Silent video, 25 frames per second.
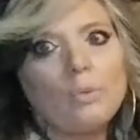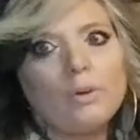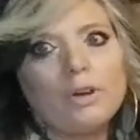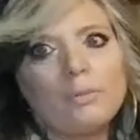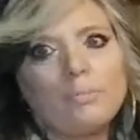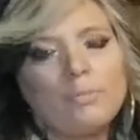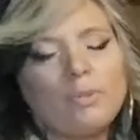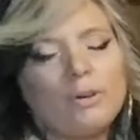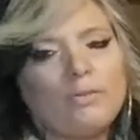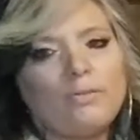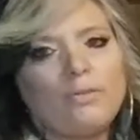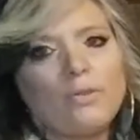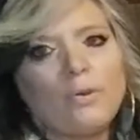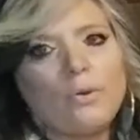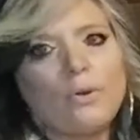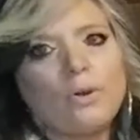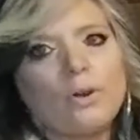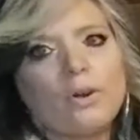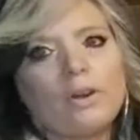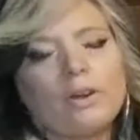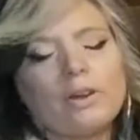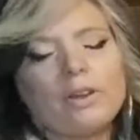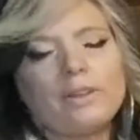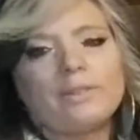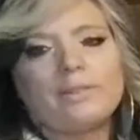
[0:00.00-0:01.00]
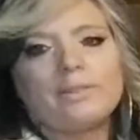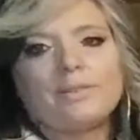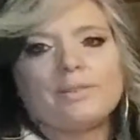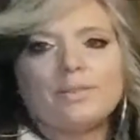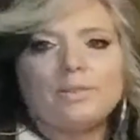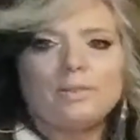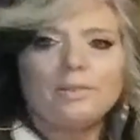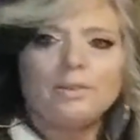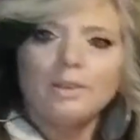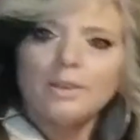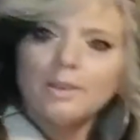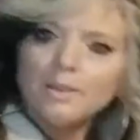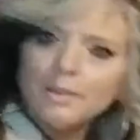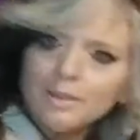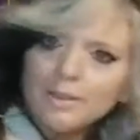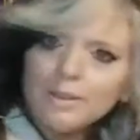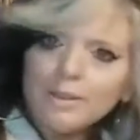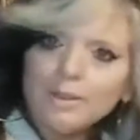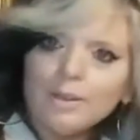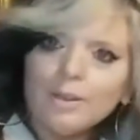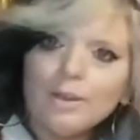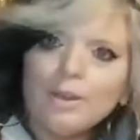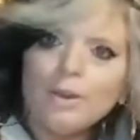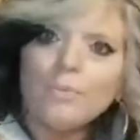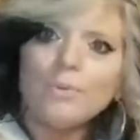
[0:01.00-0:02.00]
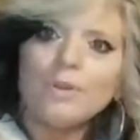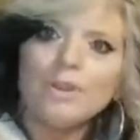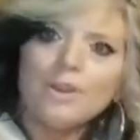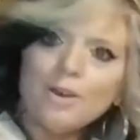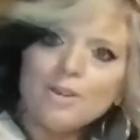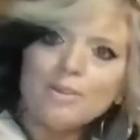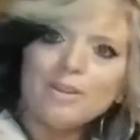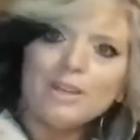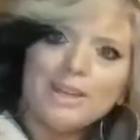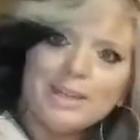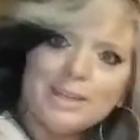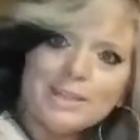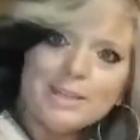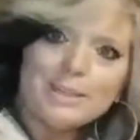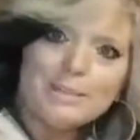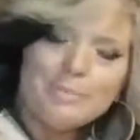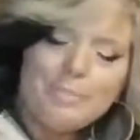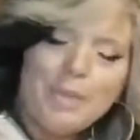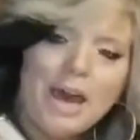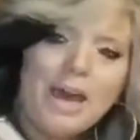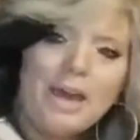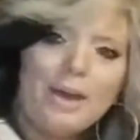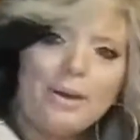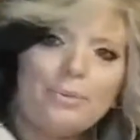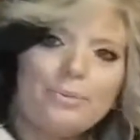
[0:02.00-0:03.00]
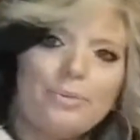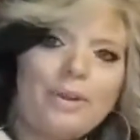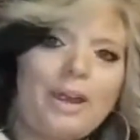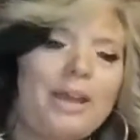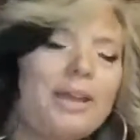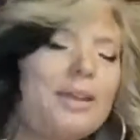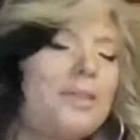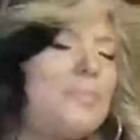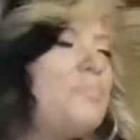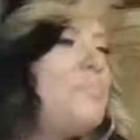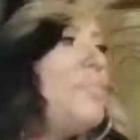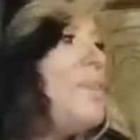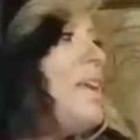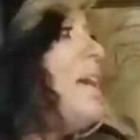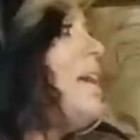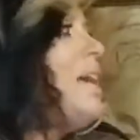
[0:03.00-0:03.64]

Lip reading: one before, because, you know, we all need a smile, right?